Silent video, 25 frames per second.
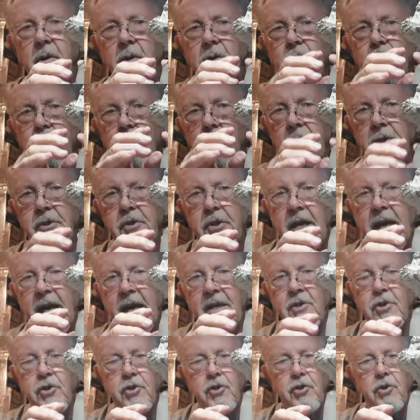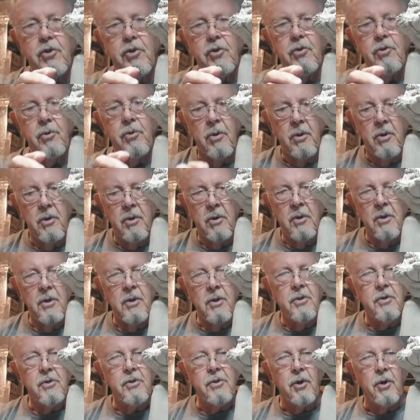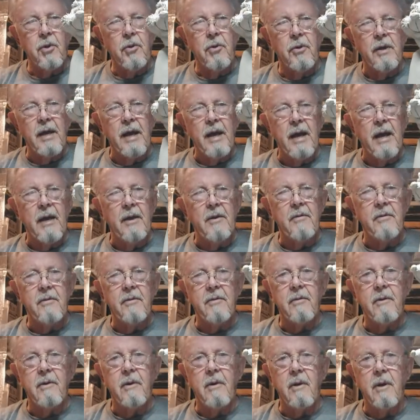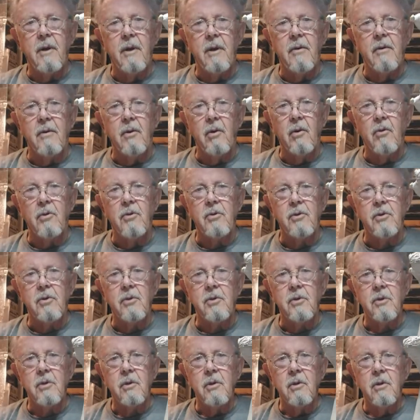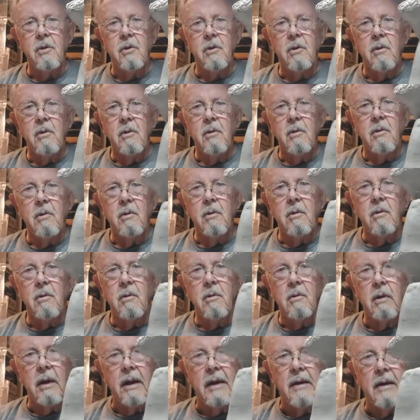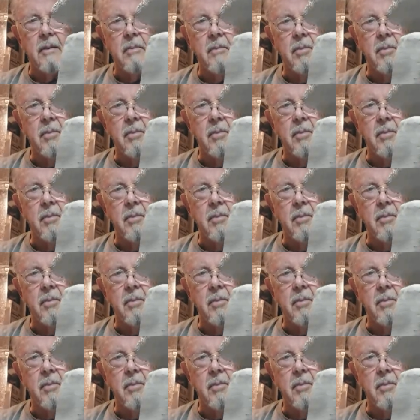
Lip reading: to attach to so that it looks like it